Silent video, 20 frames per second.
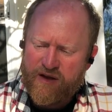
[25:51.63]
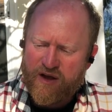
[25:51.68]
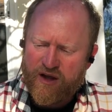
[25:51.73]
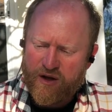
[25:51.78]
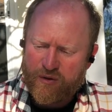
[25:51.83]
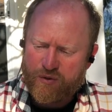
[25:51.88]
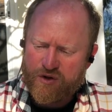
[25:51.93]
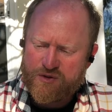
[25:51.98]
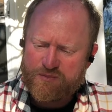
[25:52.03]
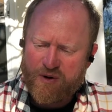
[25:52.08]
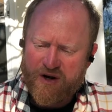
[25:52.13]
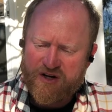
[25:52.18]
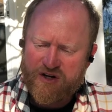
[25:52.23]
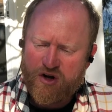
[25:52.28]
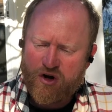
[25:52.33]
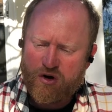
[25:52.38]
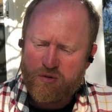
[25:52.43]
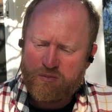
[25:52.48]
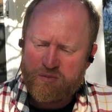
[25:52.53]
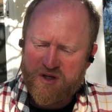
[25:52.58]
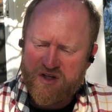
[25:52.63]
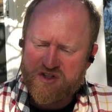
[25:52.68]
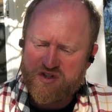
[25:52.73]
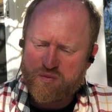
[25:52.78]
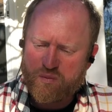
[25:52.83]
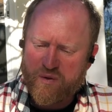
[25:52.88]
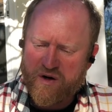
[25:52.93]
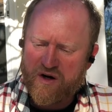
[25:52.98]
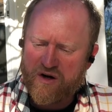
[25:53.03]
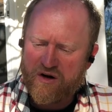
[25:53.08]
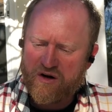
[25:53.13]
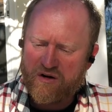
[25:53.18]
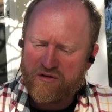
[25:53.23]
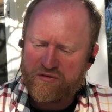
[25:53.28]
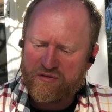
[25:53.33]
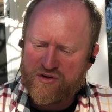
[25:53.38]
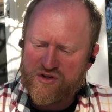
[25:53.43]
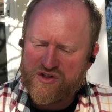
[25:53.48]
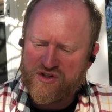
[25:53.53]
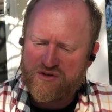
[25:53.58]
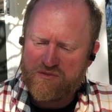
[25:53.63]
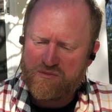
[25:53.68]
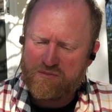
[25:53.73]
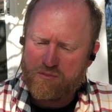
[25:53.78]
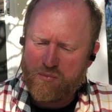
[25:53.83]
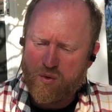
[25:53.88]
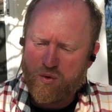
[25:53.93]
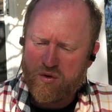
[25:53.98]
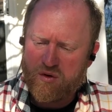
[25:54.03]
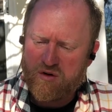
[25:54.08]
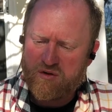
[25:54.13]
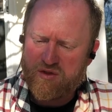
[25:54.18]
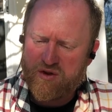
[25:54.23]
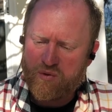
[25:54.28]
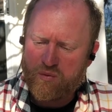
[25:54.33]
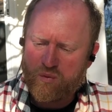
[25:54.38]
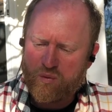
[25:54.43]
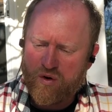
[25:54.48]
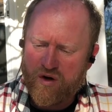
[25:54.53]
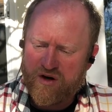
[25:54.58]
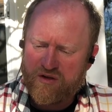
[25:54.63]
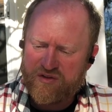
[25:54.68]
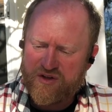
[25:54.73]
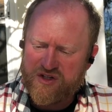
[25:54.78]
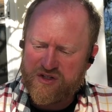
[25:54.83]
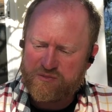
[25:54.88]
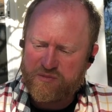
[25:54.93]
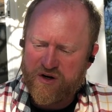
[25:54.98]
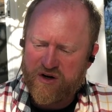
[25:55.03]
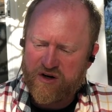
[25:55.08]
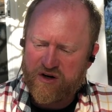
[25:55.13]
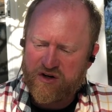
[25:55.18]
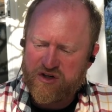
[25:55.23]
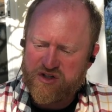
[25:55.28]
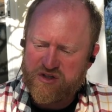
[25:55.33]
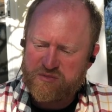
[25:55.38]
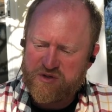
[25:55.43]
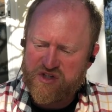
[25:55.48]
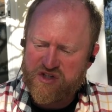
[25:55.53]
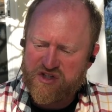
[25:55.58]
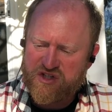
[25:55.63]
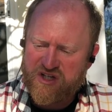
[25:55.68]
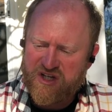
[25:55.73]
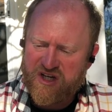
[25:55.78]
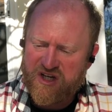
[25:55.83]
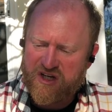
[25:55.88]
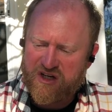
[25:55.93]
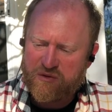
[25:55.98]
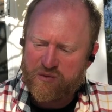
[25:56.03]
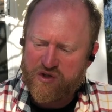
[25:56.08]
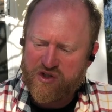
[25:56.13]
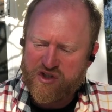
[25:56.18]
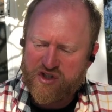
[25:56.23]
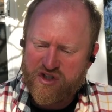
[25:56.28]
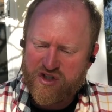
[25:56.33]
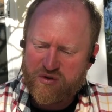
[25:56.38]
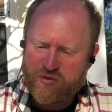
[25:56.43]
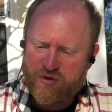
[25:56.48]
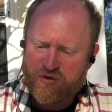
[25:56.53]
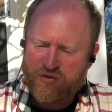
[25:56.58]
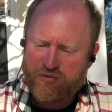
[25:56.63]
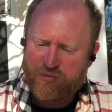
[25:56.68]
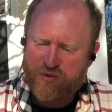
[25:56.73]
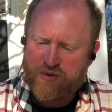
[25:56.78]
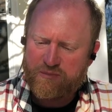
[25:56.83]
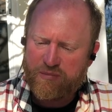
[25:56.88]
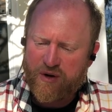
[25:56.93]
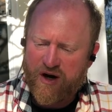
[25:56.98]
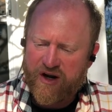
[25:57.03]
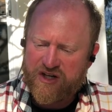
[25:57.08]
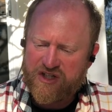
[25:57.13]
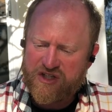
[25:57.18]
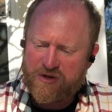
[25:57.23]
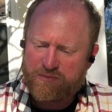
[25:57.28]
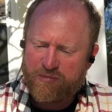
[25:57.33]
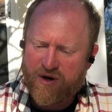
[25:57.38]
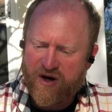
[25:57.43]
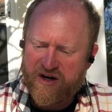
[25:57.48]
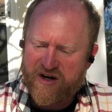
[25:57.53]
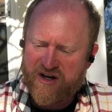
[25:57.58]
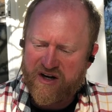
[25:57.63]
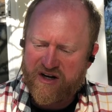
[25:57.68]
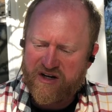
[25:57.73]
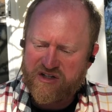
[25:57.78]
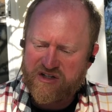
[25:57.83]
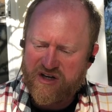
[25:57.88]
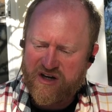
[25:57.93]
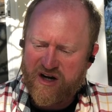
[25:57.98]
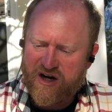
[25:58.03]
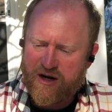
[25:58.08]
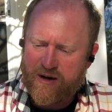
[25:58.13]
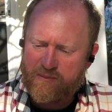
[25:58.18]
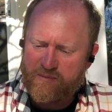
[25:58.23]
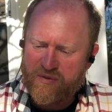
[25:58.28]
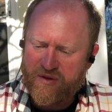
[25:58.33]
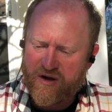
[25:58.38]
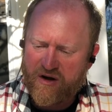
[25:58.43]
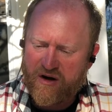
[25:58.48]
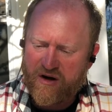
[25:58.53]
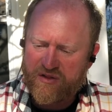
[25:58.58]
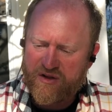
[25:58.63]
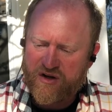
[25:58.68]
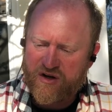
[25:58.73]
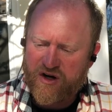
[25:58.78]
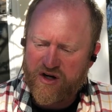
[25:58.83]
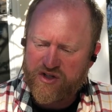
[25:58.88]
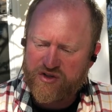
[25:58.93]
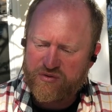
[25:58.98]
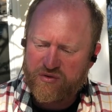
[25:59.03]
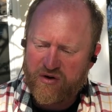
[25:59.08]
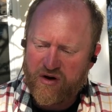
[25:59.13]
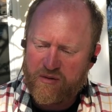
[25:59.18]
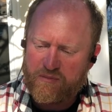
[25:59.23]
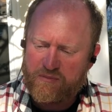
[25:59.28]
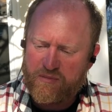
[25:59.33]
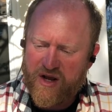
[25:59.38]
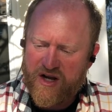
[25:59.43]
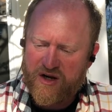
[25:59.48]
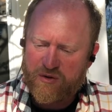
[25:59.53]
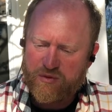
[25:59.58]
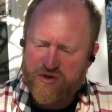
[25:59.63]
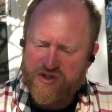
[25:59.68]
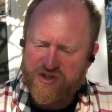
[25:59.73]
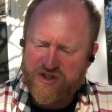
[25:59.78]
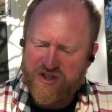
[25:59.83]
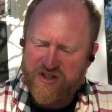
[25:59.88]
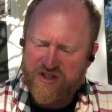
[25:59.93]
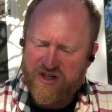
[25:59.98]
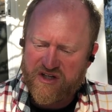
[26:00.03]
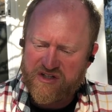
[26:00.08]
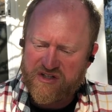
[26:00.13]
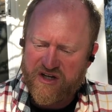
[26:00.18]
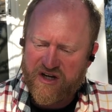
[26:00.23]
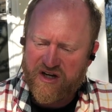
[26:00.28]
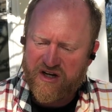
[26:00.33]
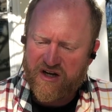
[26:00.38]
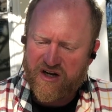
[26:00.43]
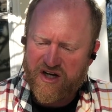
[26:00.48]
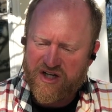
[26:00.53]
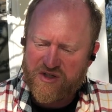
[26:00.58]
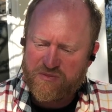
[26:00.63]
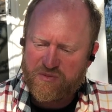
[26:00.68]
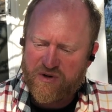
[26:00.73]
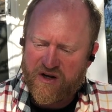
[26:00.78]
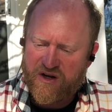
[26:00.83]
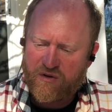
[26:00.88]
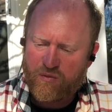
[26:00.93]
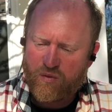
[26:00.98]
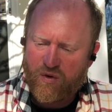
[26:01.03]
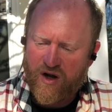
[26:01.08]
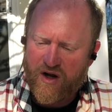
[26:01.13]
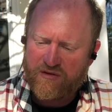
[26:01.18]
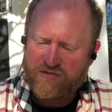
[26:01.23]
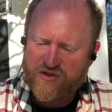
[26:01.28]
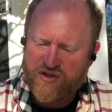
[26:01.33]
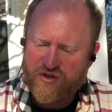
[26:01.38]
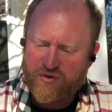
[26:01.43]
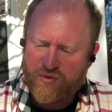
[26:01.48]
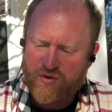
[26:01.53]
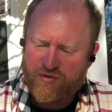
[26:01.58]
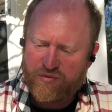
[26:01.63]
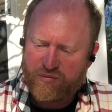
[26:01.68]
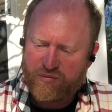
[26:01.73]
It was by no means rare for more than one of these bearers to be seen with 2 or 3 bodies upon it at a time. On the contrary, many were seen to contain a husband and a wife, 2 or